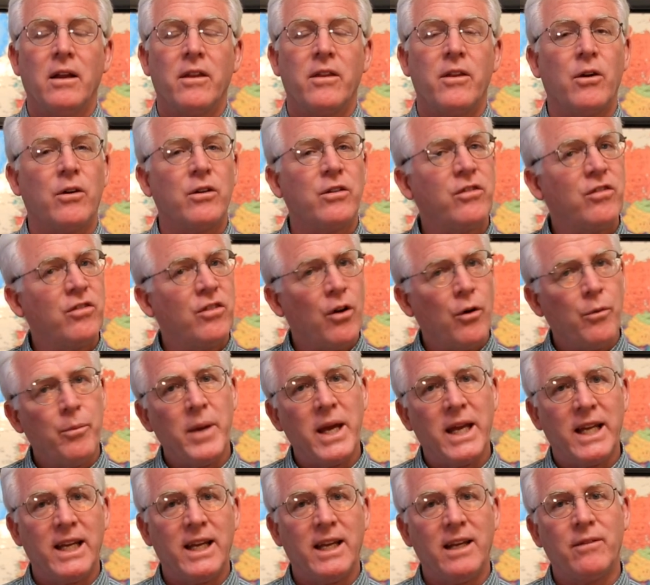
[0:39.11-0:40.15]
there are so
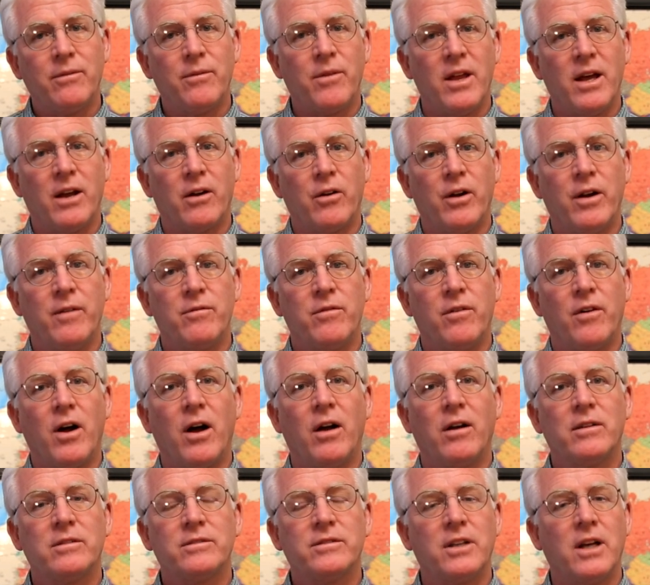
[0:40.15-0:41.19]
many that are
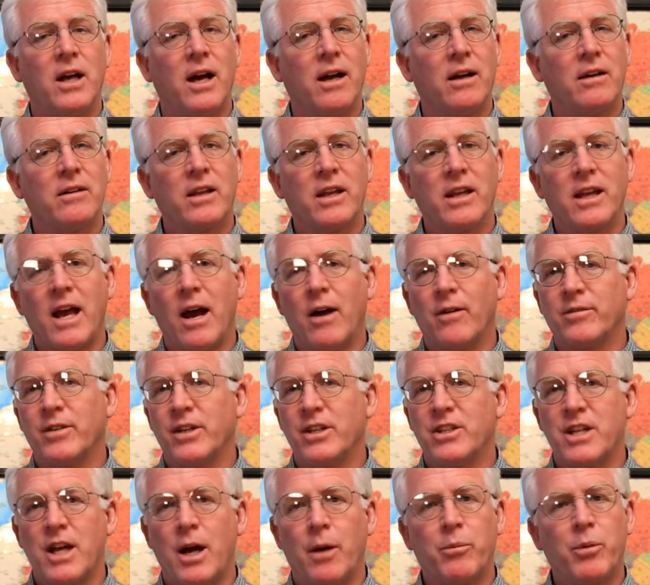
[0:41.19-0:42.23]
involved uh,
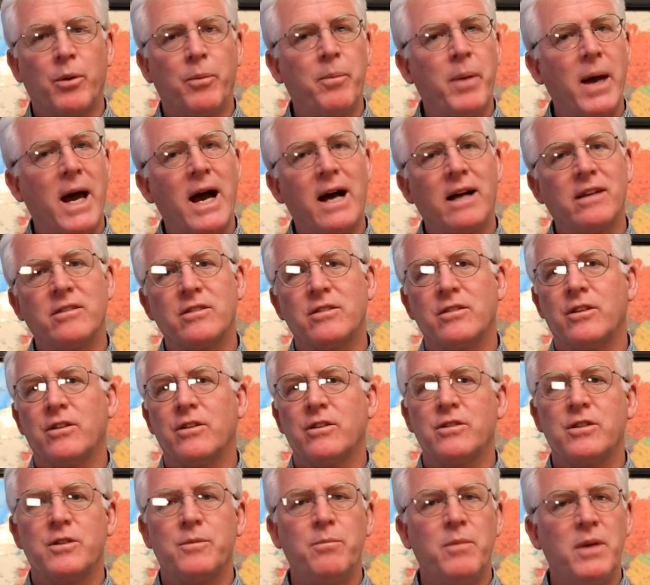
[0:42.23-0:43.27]
Calvary Chapel
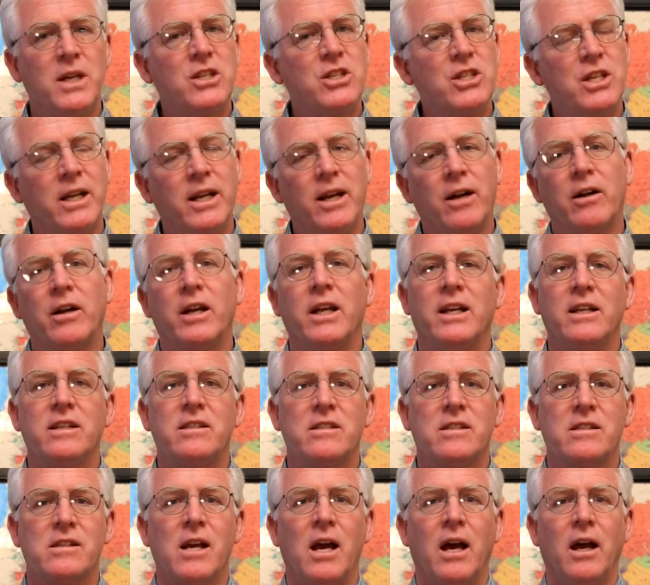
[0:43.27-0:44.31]
pastors,
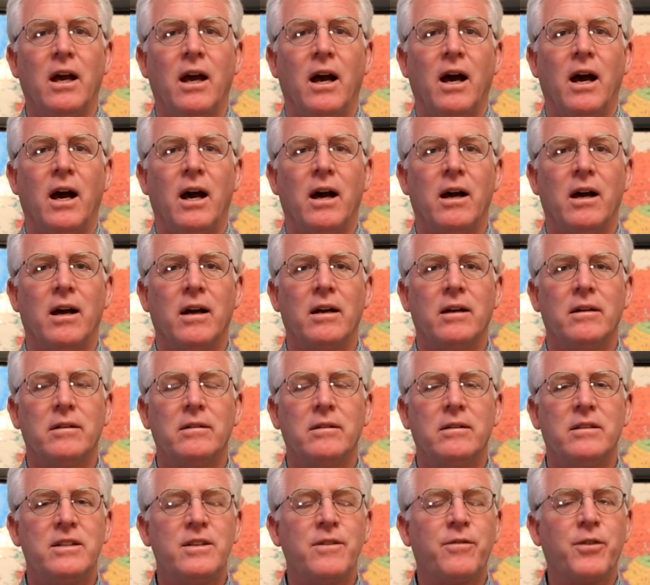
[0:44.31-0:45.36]
missionaries. Uh,
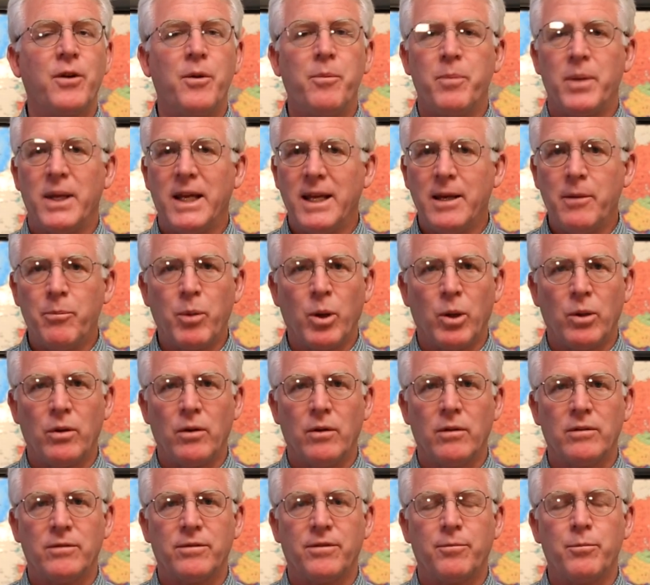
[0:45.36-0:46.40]
different
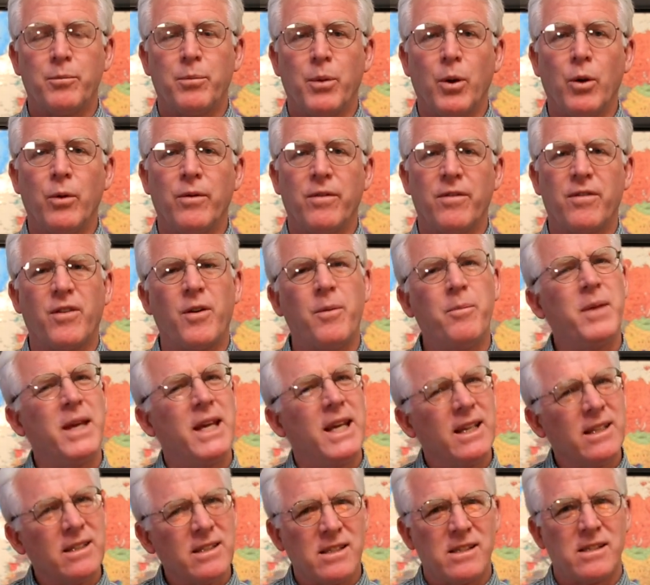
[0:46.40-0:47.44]
people, both from
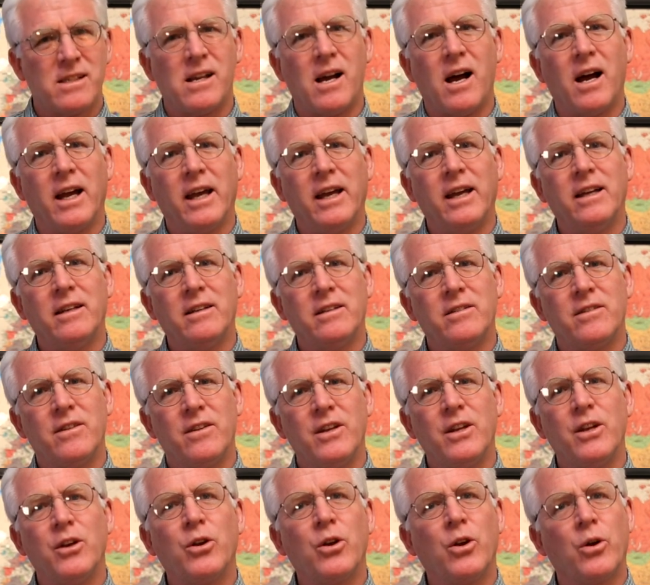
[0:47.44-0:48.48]
inside
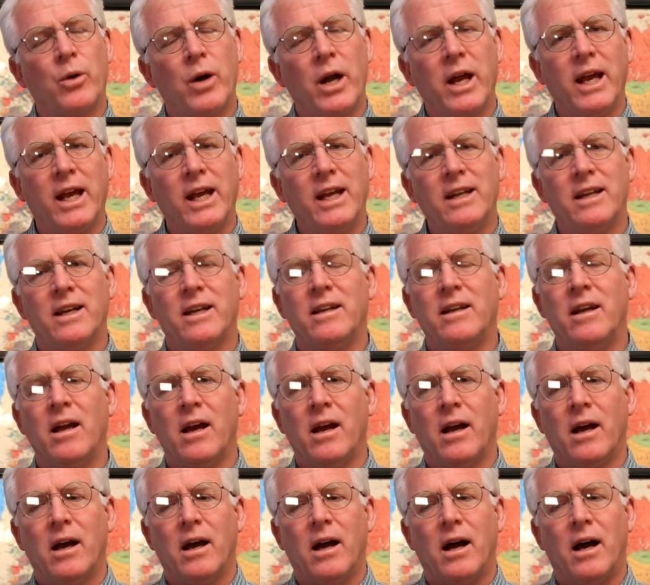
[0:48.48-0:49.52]
the Ukraine and
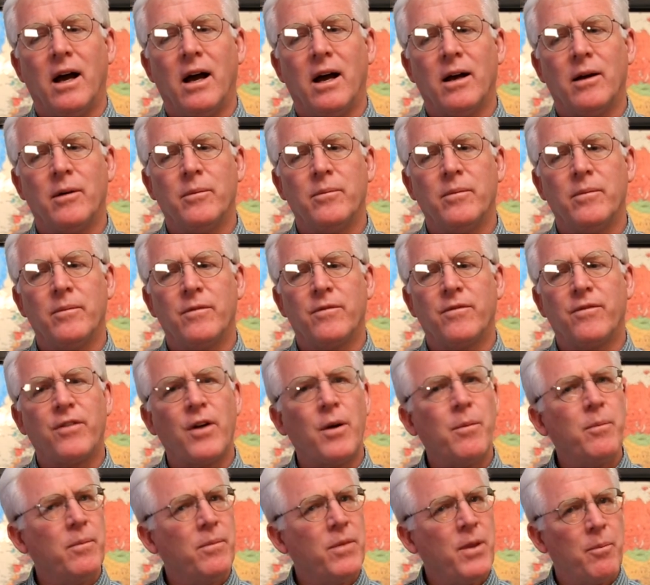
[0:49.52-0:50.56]
um,
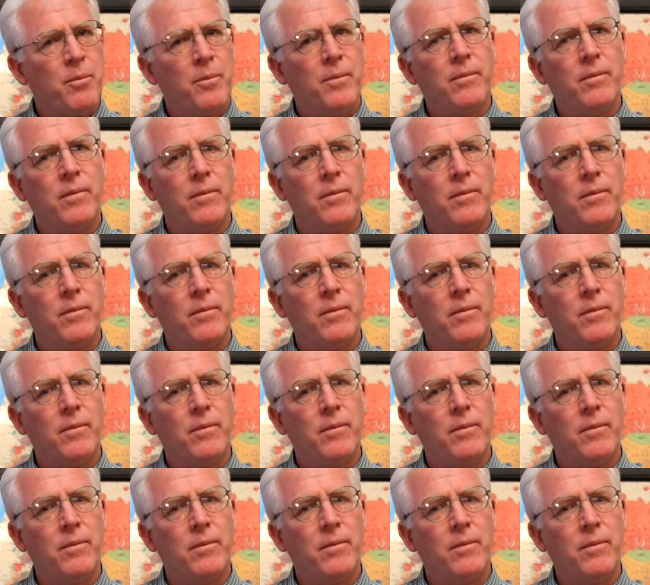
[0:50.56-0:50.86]
from the